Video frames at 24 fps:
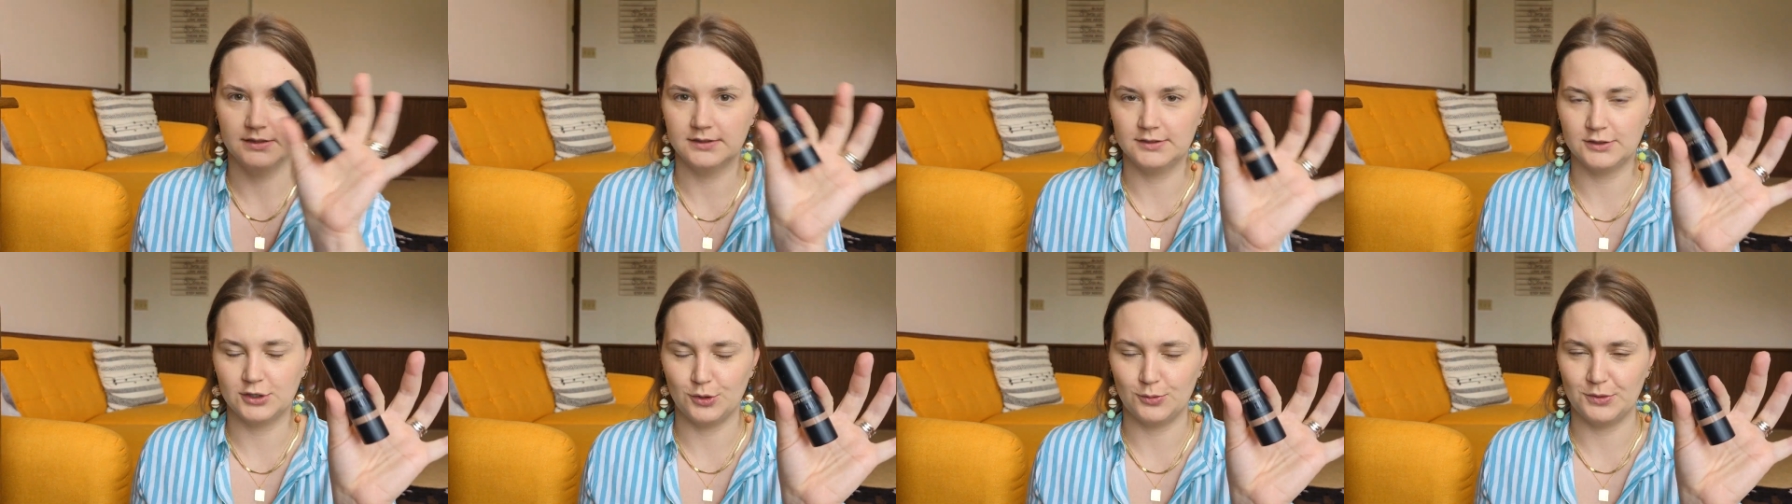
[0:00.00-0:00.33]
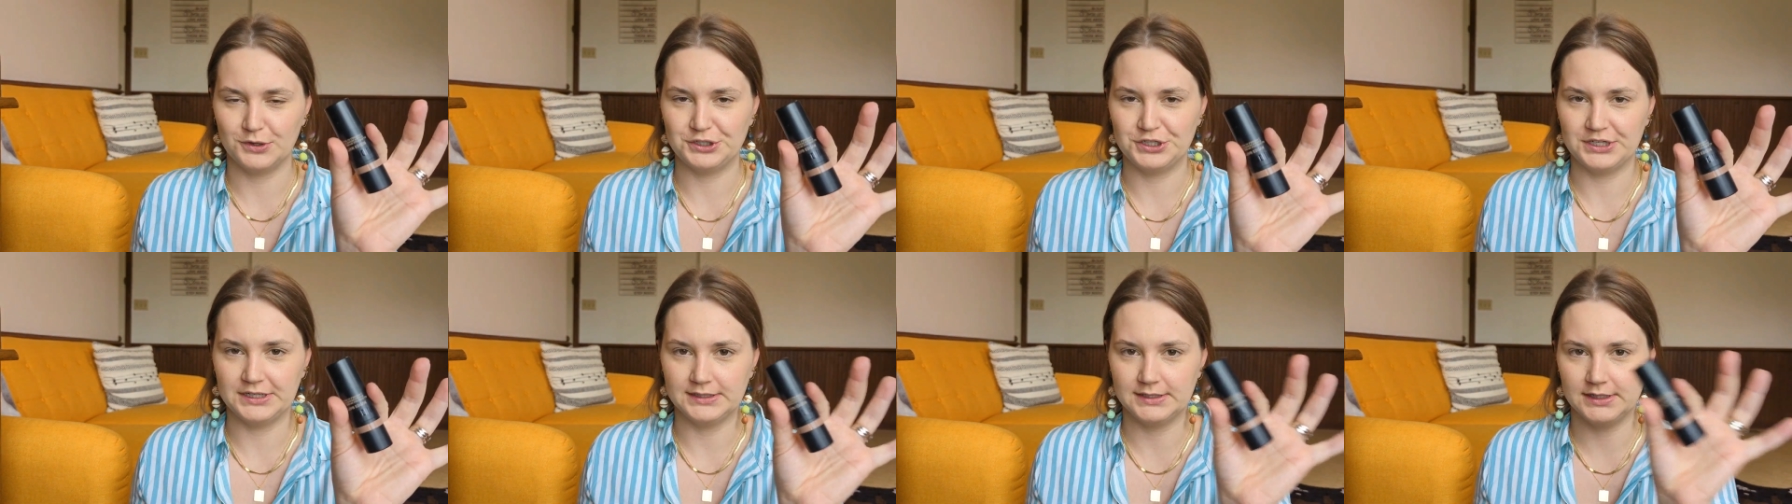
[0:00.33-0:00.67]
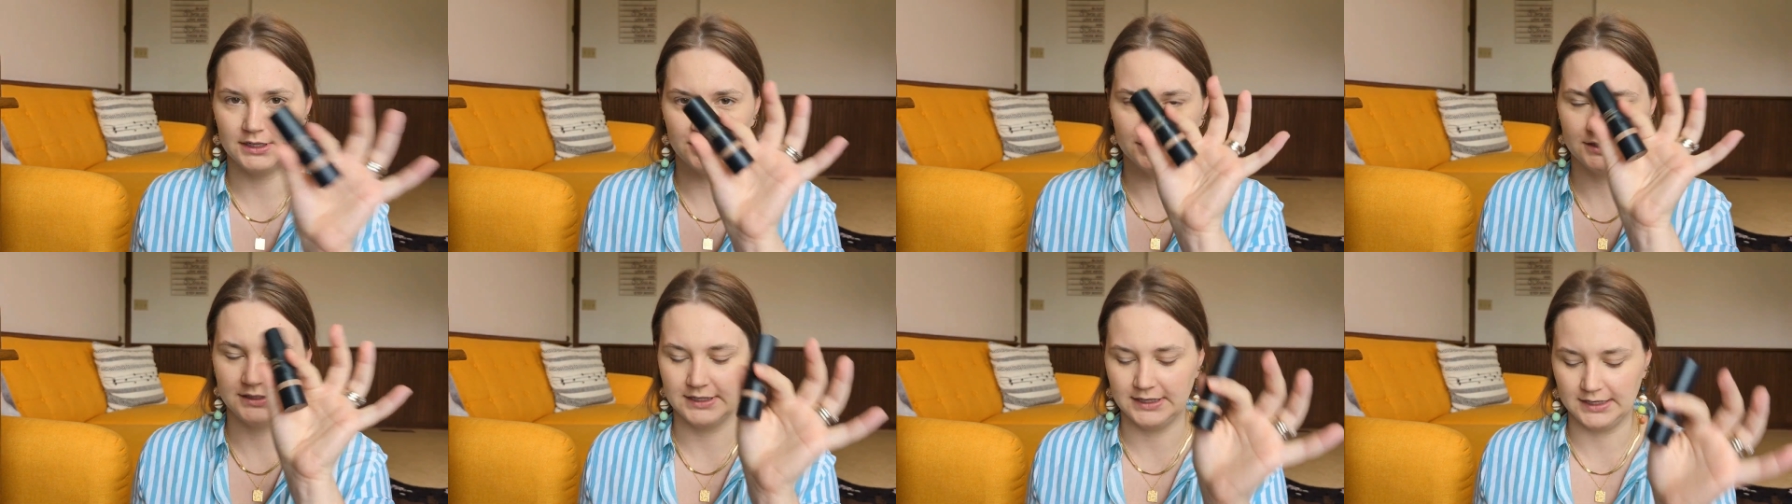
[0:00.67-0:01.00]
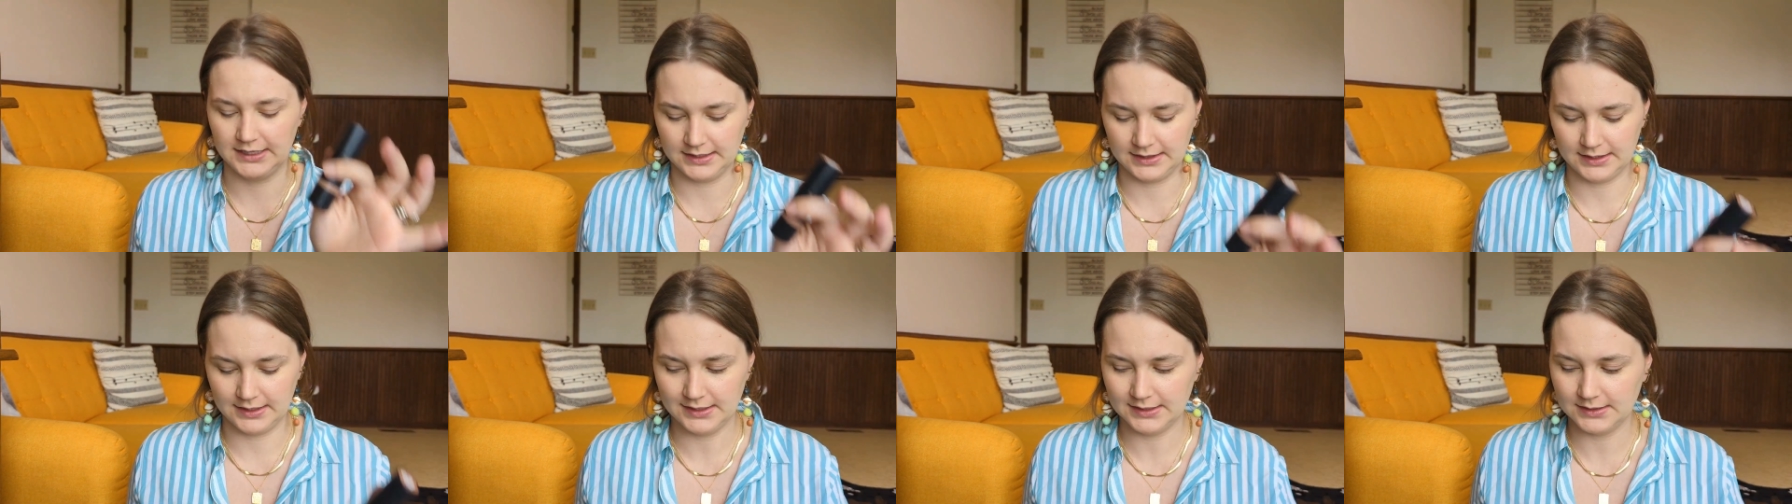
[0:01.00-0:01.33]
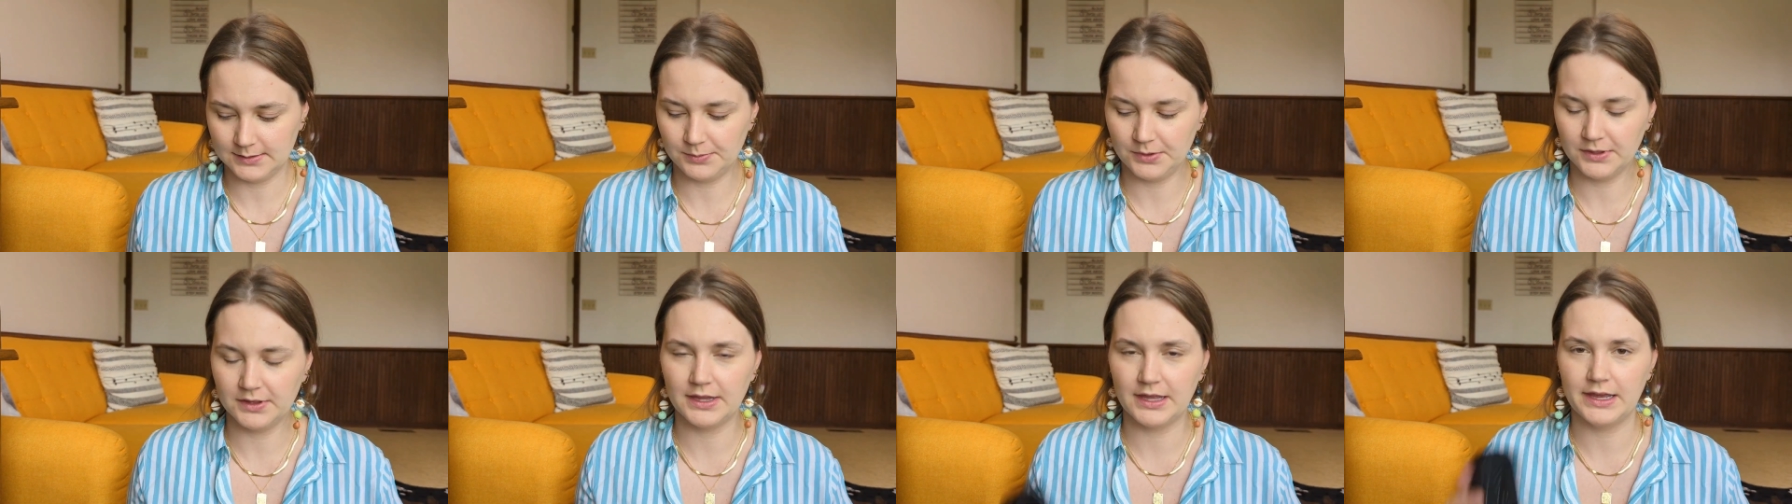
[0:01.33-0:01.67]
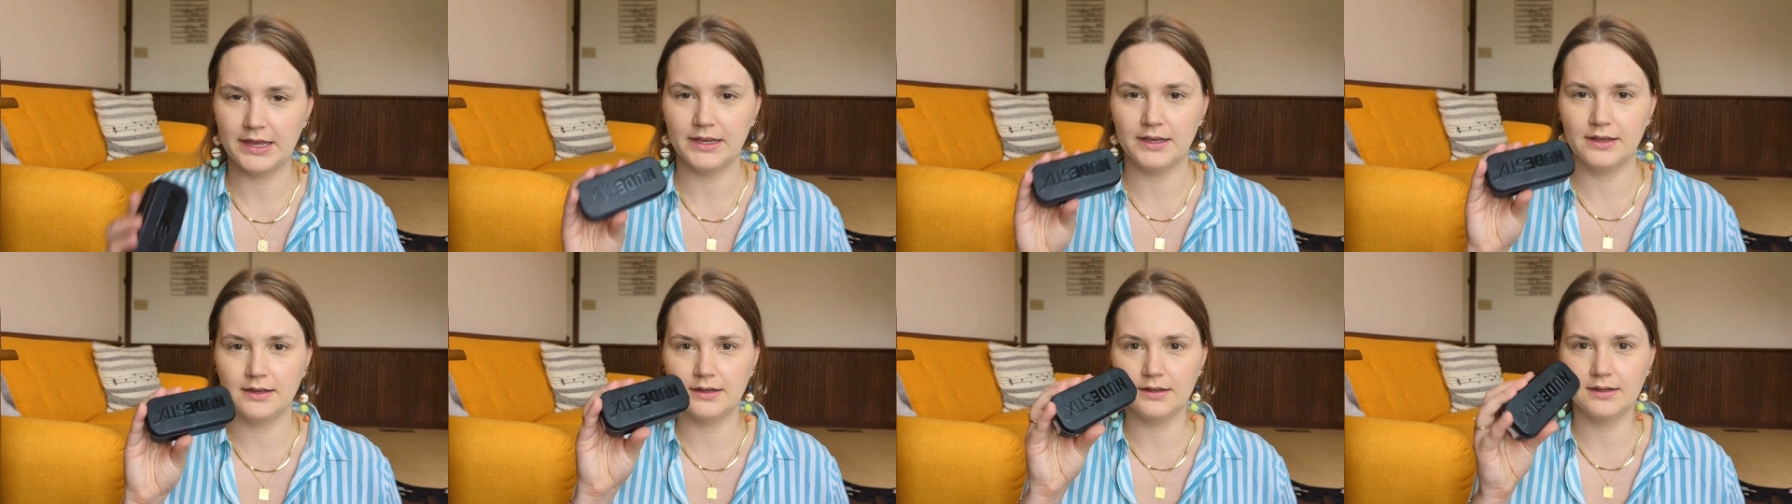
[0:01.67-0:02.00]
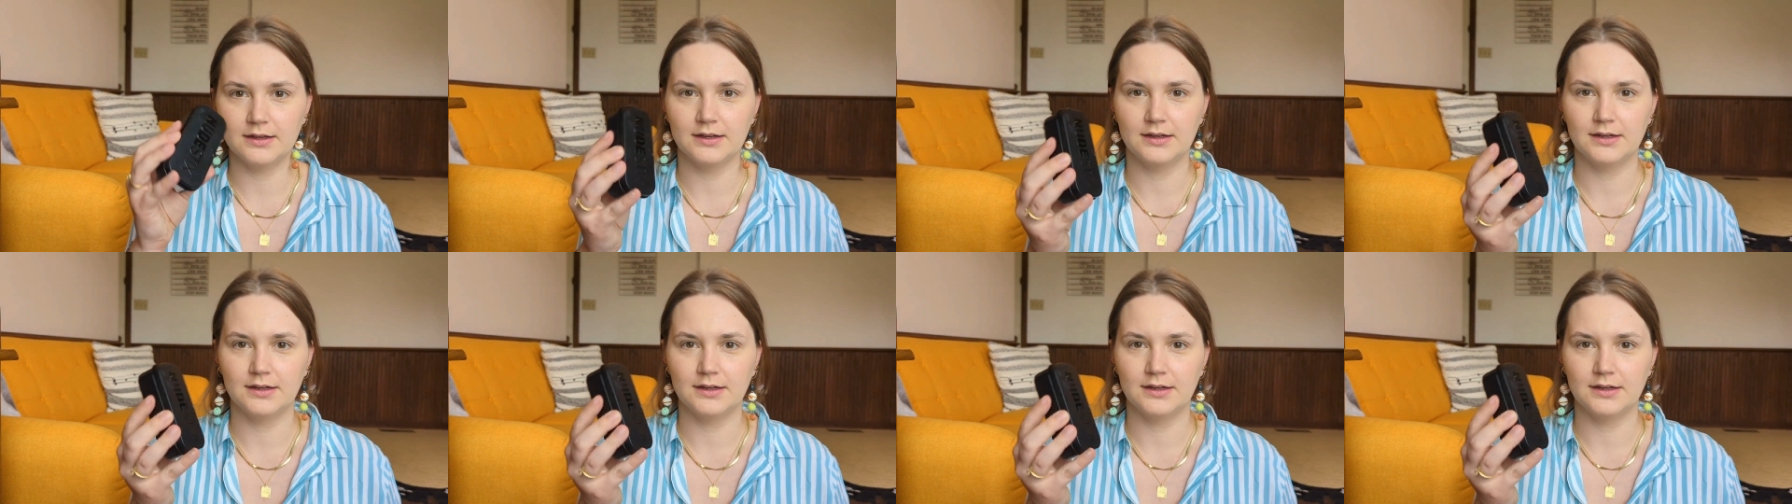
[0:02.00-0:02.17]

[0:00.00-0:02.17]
so much easier to get these, but like,